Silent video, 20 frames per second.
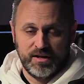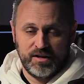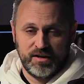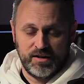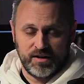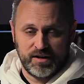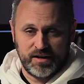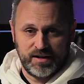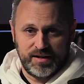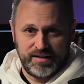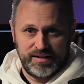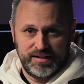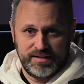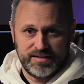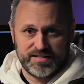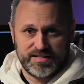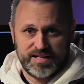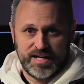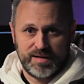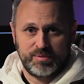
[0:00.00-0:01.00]
you're gonna need to
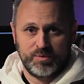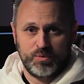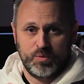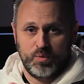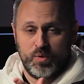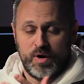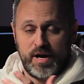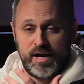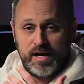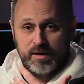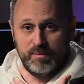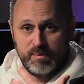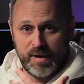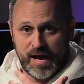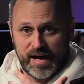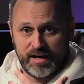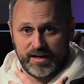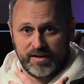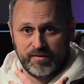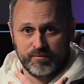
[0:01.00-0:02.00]
step way
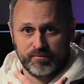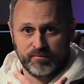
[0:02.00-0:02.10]
back